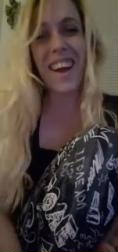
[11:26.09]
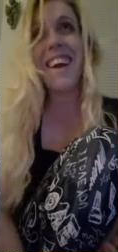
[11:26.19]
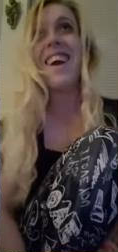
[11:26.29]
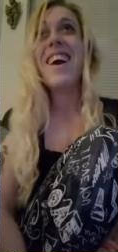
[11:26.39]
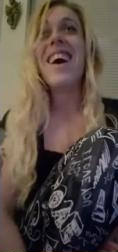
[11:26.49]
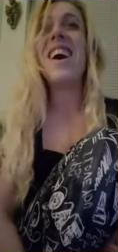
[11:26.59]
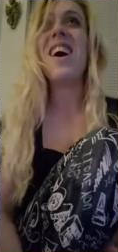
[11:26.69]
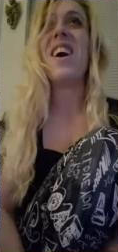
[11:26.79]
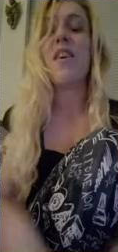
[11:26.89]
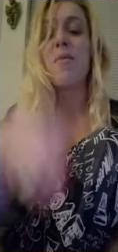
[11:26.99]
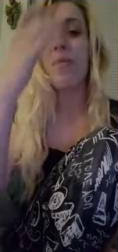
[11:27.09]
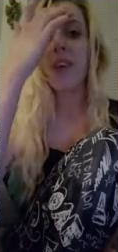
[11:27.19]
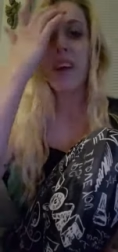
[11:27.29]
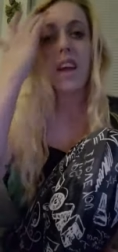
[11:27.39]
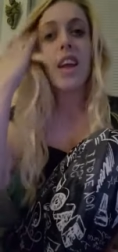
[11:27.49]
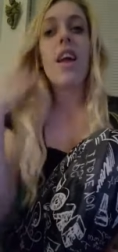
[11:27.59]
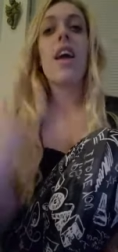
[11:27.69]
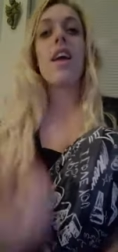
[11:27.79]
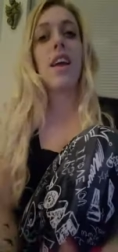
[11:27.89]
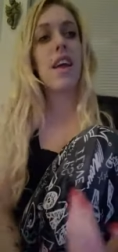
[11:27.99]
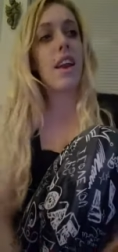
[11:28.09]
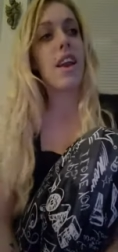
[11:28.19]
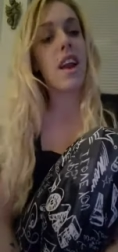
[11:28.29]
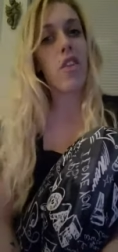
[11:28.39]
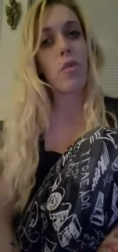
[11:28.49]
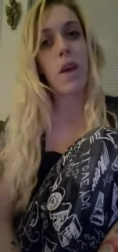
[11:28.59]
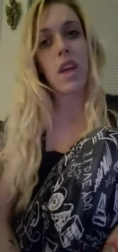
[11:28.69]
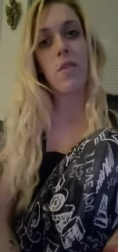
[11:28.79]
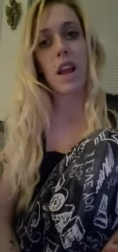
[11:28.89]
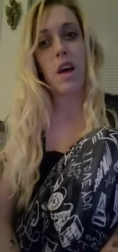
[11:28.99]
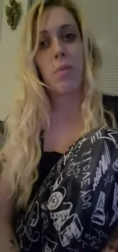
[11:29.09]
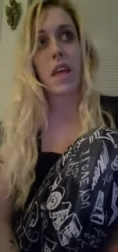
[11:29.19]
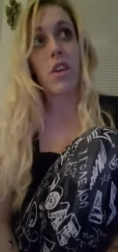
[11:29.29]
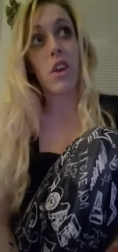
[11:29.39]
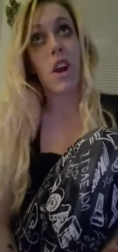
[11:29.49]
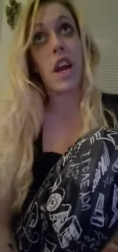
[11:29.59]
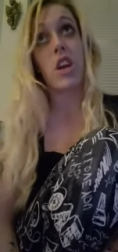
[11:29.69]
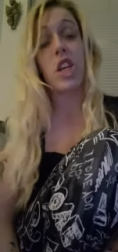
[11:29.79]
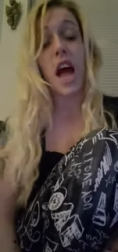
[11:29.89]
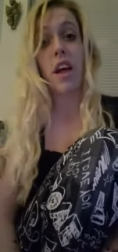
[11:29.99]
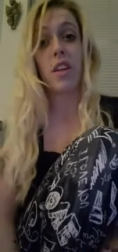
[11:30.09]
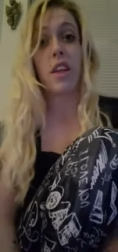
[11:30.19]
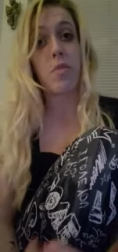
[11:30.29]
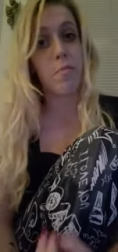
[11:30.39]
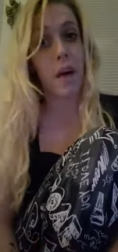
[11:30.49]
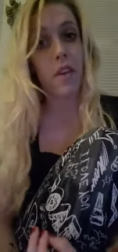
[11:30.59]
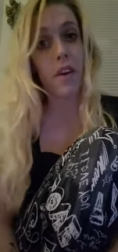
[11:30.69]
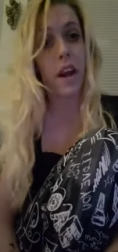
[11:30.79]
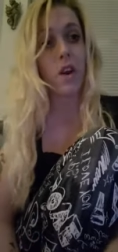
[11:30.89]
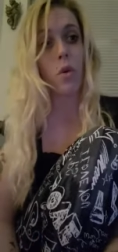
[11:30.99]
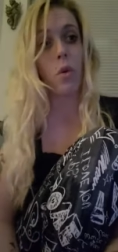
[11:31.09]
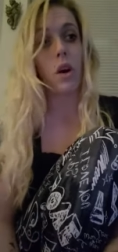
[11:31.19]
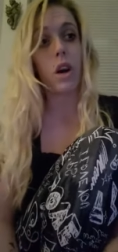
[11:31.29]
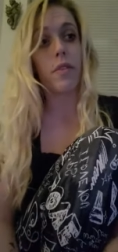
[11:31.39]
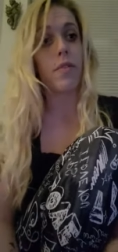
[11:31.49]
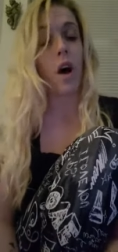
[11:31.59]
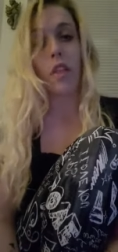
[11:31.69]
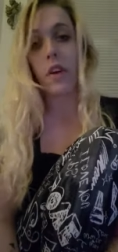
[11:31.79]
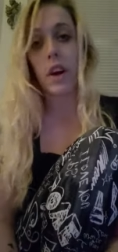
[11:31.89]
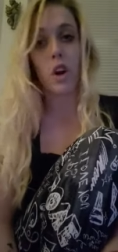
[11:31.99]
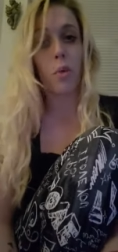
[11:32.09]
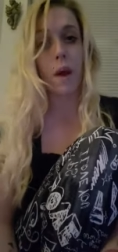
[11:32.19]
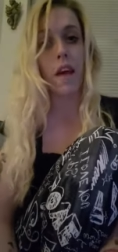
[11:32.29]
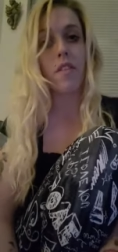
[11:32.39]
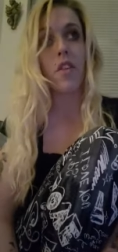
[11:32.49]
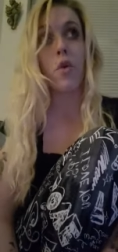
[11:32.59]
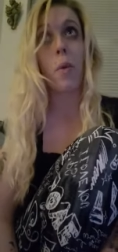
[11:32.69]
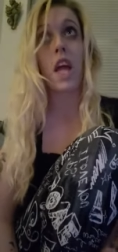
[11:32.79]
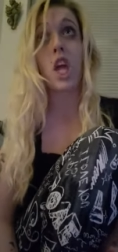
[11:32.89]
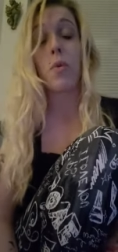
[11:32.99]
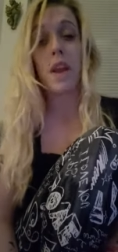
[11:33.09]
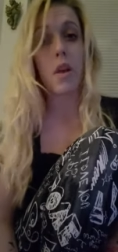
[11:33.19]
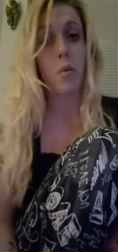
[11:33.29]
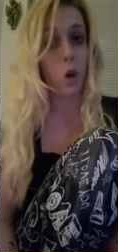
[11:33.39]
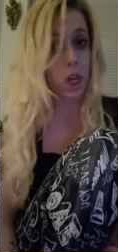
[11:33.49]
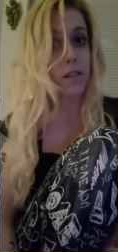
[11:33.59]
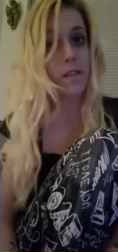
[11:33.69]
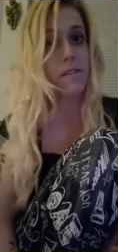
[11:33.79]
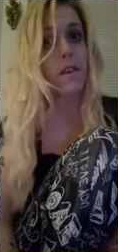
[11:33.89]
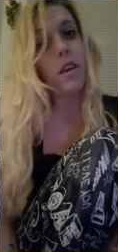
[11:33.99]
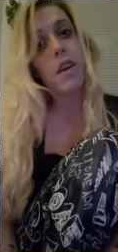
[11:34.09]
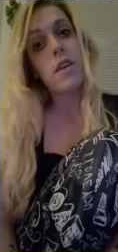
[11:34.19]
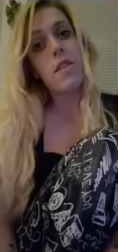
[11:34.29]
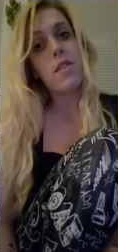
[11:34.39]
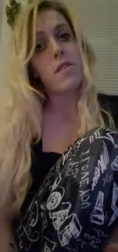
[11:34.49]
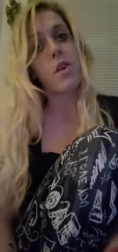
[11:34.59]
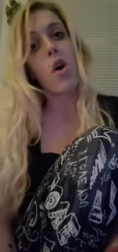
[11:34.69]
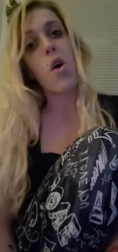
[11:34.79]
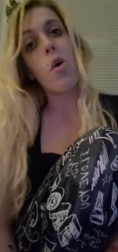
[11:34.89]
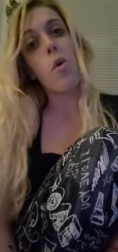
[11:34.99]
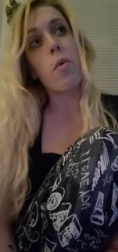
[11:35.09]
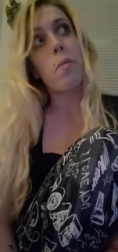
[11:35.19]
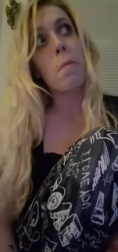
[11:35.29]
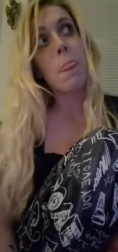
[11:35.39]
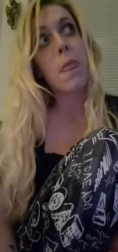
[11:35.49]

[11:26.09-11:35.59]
but, um, and another way you can help heal your inner child is mother it or father it or whatever the way you weren't. So,